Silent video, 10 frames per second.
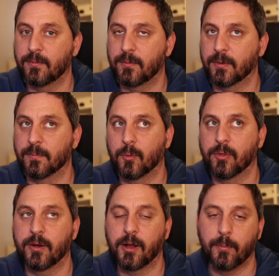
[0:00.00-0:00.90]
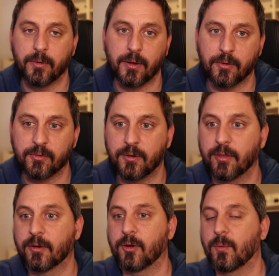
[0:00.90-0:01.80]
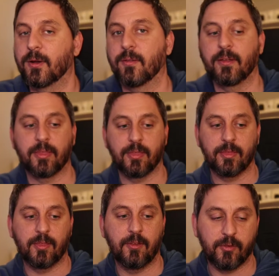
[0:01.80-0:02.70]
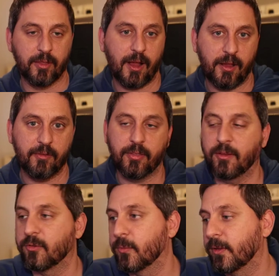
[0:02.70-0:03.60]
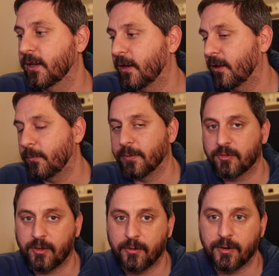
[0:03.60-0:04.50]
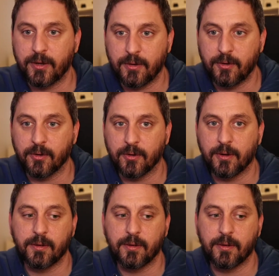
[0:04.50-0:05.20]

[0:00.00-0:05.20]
or more than a couple of years into their career, like these are the kinds of things that are really going to help accelerate your